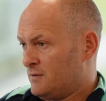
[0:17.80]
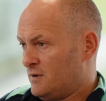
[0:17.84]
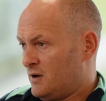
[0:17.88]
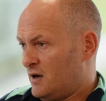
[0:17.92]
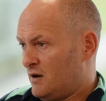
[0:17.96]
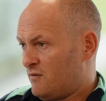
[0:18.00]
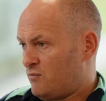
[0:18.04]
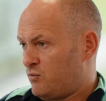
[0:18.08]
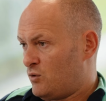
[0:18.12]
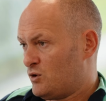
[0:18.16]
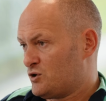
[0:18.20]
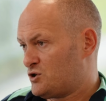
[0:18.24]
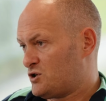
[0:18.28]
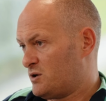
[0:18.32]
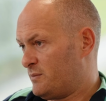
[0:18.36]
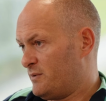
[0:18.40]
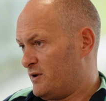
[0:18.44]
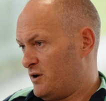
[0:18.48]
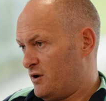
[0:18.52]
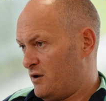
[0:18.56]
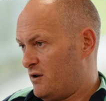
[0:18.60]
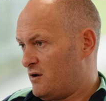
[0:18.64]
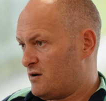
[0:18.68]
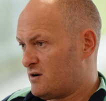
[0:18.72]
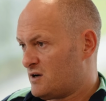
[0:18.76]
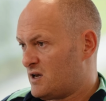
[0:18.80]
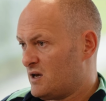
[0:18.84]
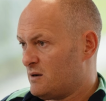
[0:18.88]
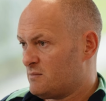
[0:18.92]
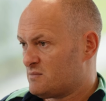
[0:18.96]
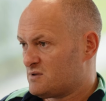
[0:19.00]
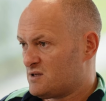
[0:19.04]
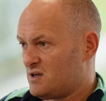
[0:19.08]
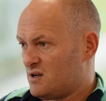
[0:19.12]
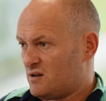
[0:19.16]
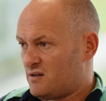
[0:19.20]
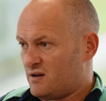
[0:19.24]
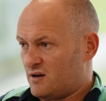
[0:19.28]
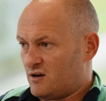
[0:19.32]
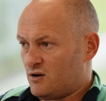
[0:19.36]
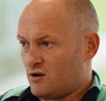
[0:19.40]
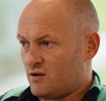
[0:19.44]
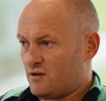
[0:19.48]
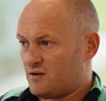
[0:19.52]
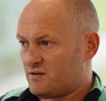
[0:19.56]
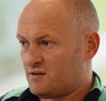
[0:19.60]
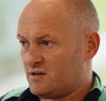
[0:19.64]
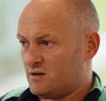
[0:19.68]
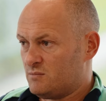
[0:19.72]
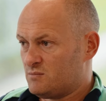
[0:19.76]
I've watched some of the other games and I think
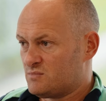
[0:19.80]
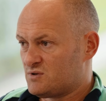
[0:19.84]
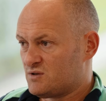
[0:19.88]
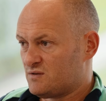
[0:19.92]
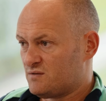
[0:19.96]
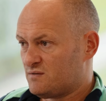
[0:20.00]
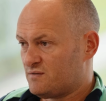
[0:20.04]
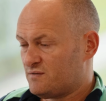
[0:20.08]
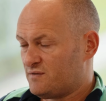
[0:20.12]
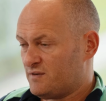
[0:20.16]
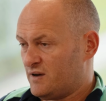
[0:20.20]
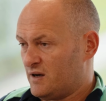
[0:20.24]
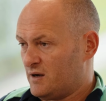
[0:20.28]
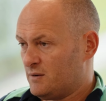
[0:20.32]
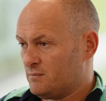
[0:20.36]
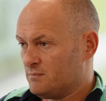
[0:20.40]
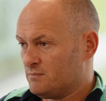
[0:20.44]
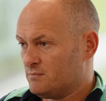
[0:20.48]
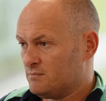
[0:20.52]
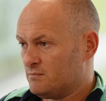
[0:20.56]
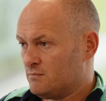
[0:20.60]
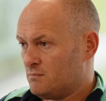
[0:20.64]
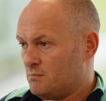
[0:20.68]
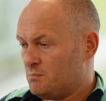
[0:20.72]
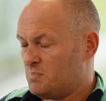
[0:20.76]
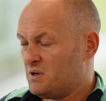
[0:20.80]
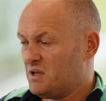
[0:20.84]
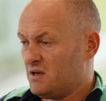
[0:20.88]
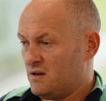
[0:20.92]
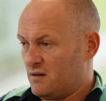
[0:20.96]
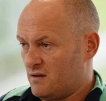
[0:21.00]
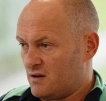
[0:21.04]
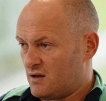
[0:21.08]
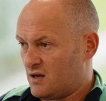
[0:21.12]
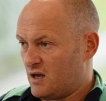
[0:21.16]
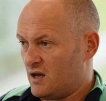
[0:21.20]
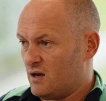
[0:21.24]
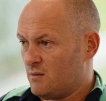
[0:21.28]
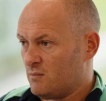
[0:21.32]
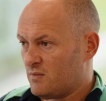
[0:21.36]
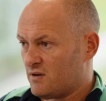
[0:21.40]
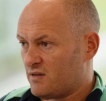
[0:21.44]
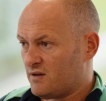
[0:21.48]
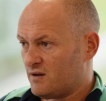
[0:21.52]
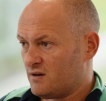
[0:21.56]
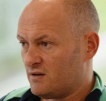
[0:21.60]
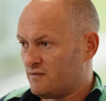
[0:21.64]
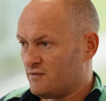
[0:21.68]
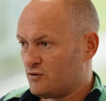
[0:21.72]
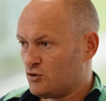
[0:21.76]
other teams have been in the game. I
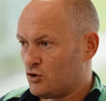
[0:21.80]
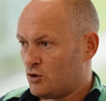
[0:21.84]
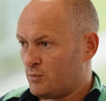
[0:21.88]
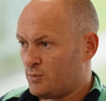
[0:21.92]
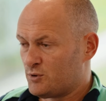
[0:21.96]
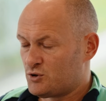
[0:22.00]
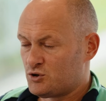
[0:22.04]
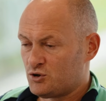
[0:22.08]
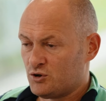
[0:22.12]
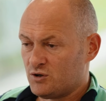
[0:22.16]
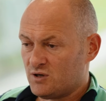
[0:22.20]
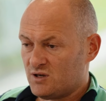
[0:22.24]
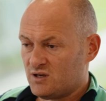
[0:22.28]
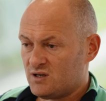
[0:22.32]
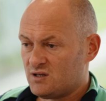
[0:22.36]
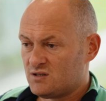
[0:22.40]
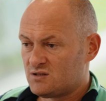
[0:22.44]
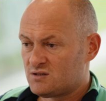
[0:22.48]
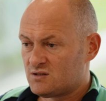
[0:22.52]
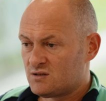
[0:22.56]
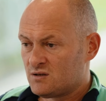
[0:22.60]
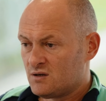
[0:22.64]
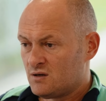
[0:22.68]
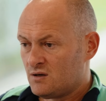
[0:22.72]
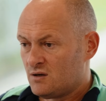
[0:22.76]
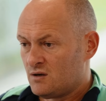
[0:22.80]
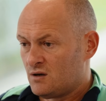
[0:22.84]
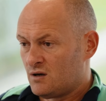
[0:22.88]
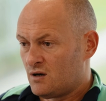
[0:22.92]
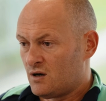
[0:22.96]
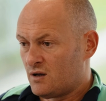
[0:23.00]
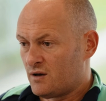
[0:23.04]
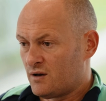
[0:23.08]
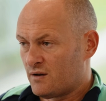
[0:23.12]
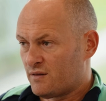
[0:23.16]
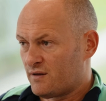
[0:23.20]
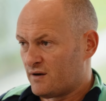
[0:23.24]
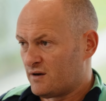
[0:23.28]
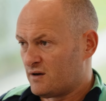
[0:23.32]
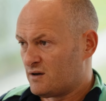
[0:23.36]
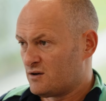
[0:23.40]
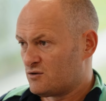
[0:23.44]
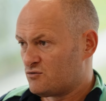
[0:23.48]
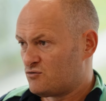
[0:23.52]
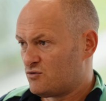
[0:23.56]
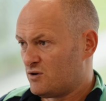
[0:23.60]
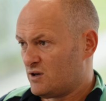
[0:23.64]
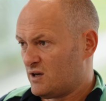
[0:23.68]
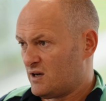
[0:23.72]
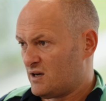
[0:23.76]
think they've had opportunities and I think
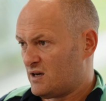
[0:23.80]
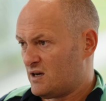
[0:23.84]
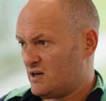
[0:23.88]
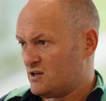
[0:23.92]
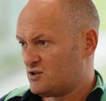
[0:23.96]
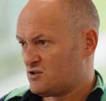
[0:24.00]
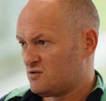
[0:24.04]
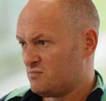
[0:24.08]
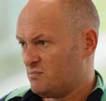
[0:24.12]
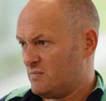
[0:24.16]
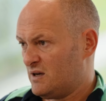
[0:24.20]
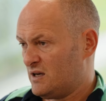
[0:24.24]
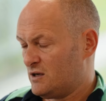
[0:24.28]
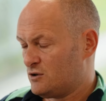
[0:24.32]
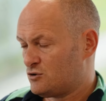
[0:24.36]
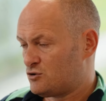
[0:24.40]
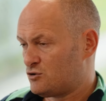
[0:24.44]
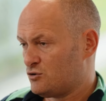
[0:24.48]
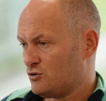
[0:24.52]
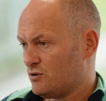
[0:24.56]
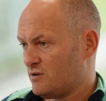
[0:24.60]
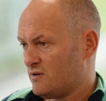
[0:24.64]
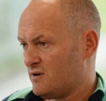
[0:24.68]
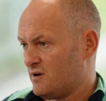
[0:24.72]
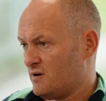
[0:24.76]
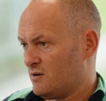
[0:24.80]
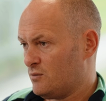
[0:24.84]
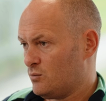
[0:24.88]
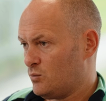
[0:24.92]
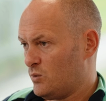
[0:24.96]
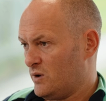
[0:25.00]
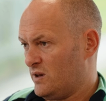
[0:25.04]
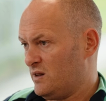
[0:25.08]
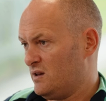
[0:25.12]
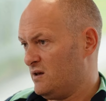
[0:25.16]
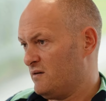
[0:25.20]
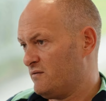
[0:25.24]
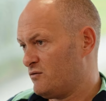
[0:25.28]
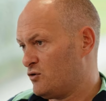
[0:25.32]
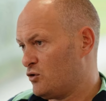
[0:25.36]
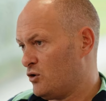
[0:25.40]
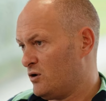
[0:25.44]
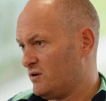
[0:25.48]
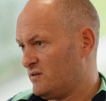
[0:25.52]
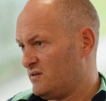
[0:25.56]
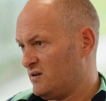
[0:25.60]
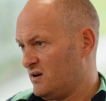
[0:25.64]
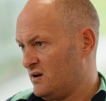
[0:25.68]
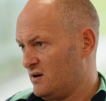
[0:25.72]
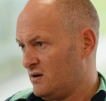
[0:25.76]
it's really a case of making sure that when they've
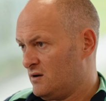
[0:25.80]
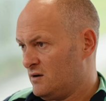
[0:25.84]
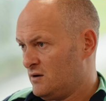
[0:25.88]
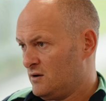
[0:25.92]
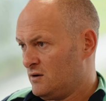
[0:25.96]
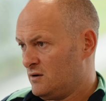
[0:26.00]
got it,